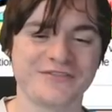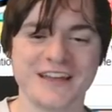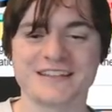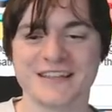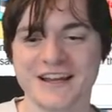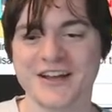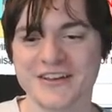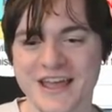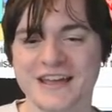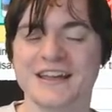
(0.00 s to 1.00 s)
it, it's like, oh
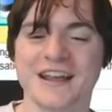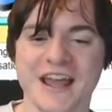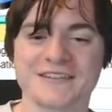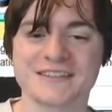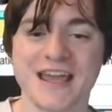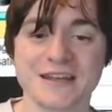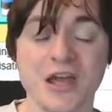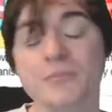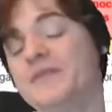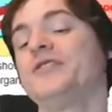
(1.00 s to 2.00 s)
yeah, kind of sad.
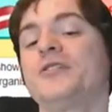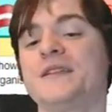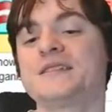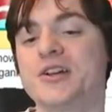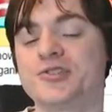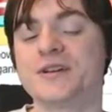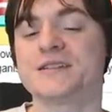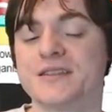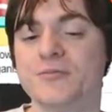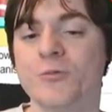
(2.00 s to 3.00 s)
But if you look at these countries,
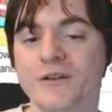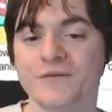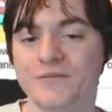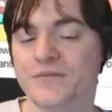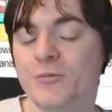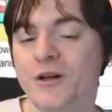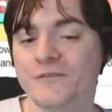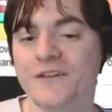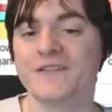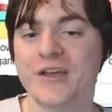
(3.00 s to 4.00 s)
the one
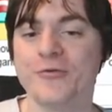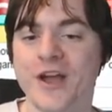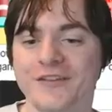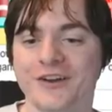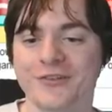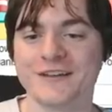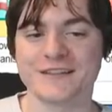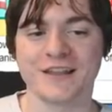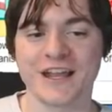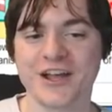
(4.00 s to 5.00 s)
thing they all kind of agree is
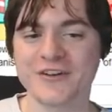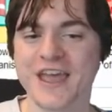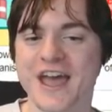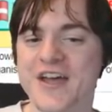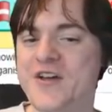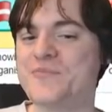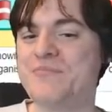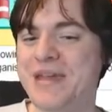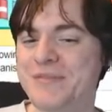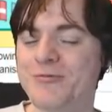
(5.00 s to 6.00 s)
that, like, oh yeah,
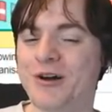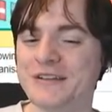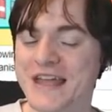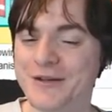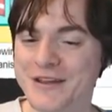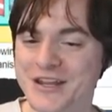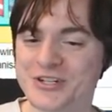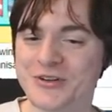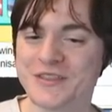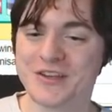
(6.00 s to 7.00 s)
maybe one day we could
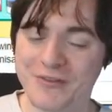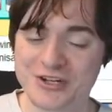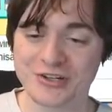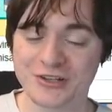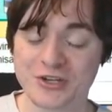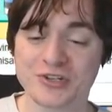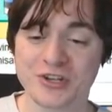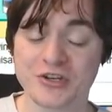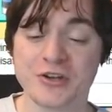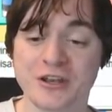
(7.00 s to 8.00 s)
join the Eurasian
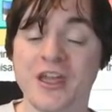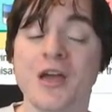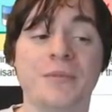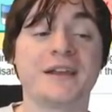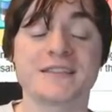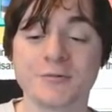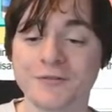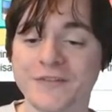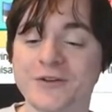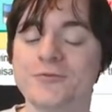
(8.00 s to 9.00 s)
Union, because the
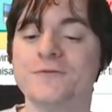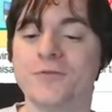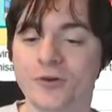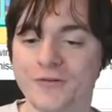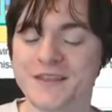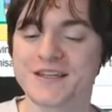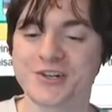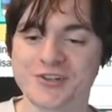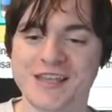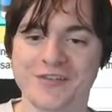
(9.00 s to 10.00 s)
one thing all four of these
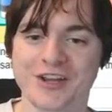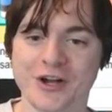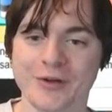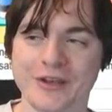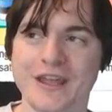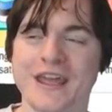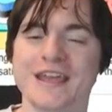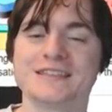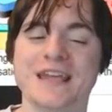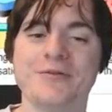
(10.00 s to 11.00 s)
countries have in common
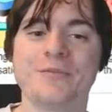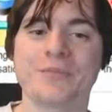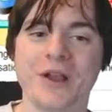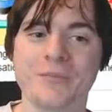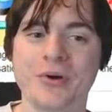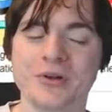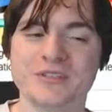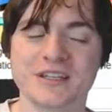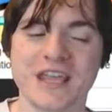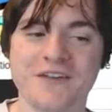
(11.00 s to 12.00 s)
is they were put
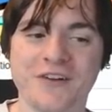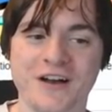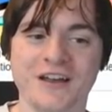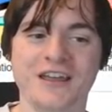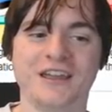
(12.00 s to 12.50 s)
together,